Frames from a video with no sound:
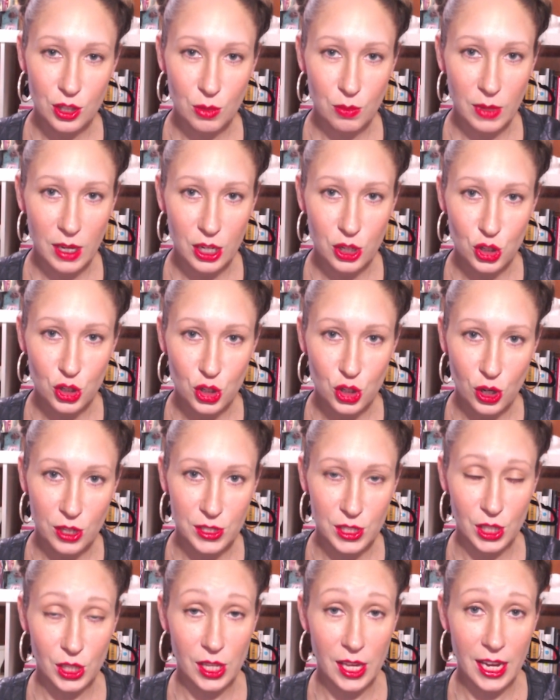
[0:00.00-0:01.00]
you make sure
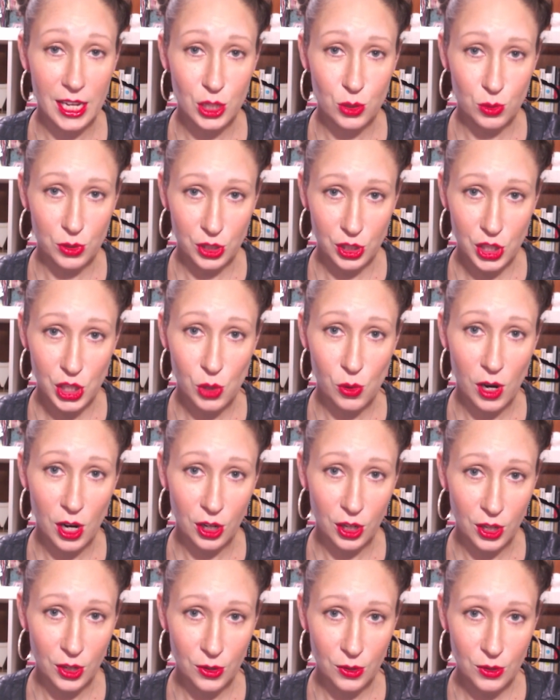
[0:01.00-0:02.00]
it's aligned with the QR
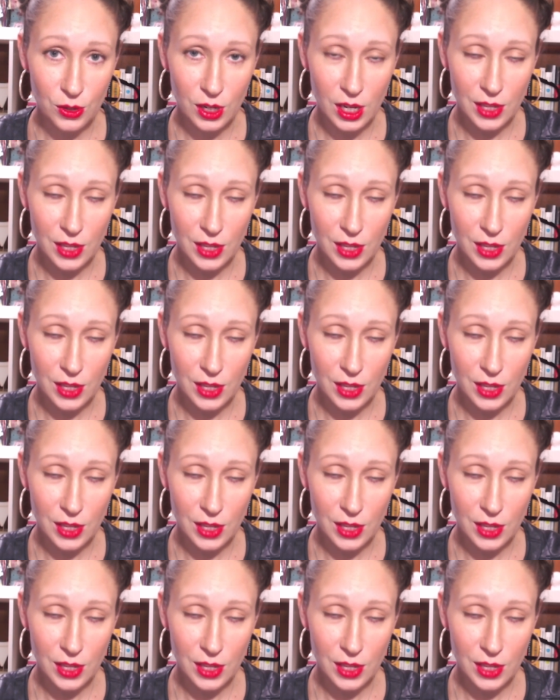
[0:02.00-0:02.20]
code,